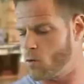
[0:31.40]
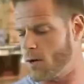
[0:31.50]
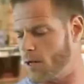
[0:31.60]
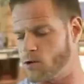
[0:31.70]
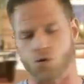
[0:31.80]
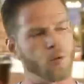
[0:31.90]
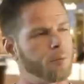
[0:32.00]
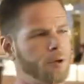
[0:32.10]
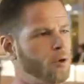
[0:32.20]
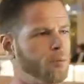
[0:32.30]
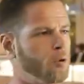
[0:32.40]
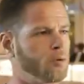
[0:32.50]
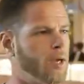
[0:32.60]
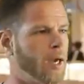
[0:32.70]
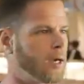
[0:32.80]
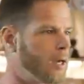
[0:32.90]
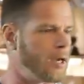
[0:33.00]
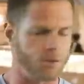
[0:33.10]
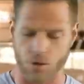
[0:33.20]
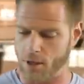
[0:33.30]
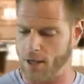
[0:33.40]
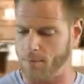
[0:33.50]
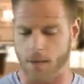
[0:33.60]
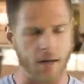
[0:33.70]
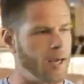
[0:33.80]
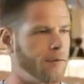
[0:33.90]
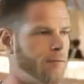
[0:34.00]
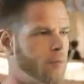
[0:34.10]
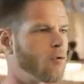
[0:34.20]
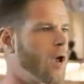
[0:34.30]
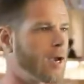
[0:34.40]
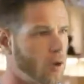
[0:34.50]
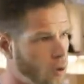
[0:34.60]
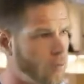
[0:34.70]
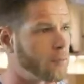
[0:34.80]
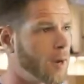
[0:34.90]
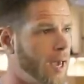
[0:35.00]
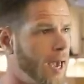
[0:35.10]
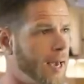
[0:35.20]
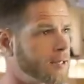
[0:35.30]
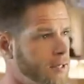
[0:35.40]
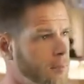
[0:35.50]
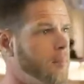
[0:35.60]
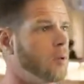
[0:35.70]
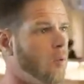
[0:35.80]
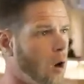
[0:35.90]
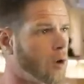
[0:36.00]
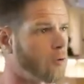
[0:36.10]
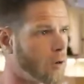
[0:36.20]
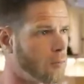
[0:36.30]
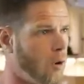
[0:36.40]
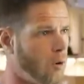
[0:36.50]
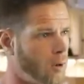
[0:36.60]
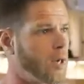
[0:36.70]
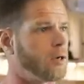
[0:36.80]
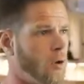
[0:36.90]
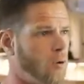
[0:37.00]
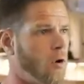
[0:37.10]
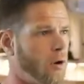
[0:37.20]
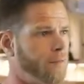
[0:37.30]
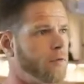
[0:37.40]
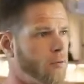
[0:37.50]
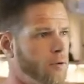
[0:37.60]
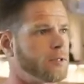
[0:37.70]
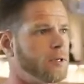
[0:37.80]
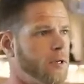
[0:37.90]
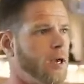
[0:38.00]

No way that stupid little blue thing is gonna keep that egg from cracking all over my ass and then me walking around the mall with egg yolk on it for the rest of